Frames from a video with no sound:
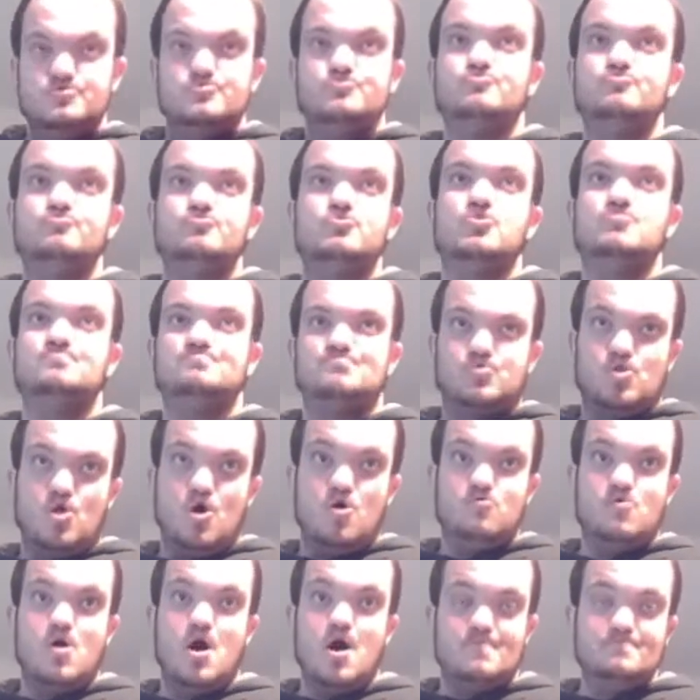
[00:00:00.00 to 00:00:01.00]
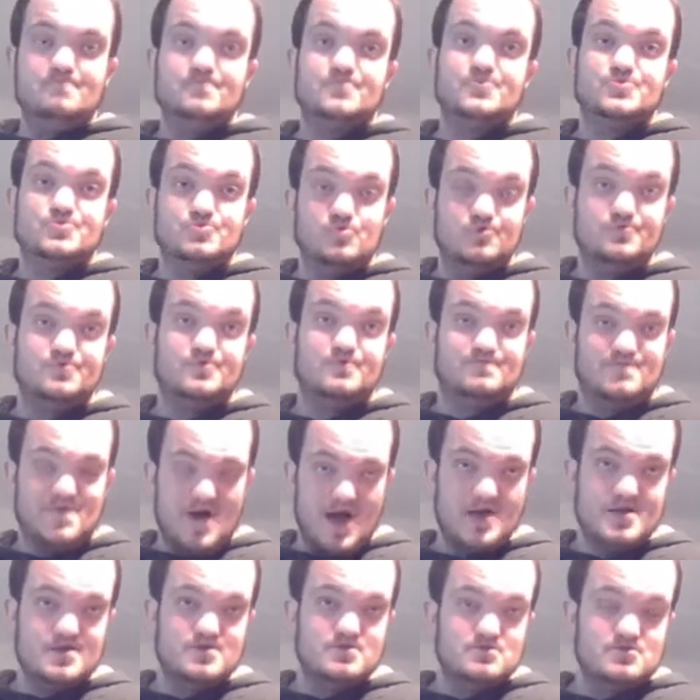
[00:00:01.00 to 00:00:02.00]
You could blow up your
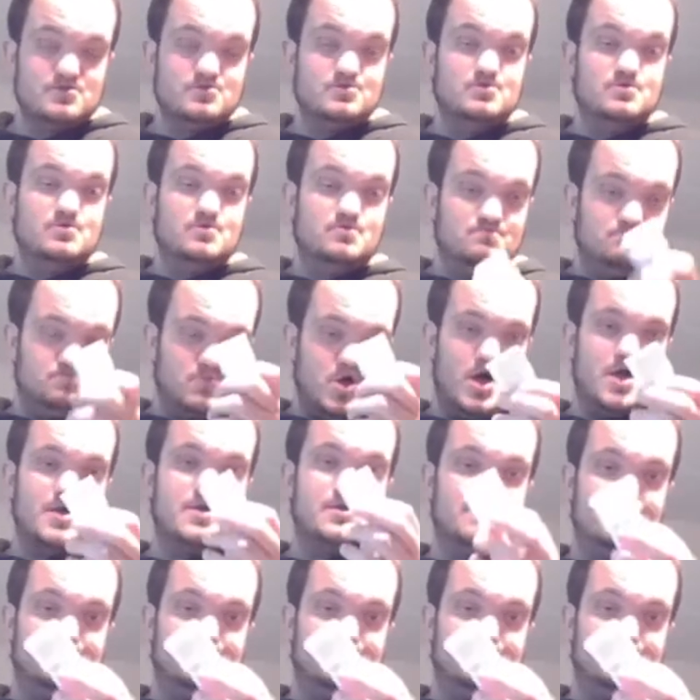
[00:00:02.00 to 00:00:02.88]
device by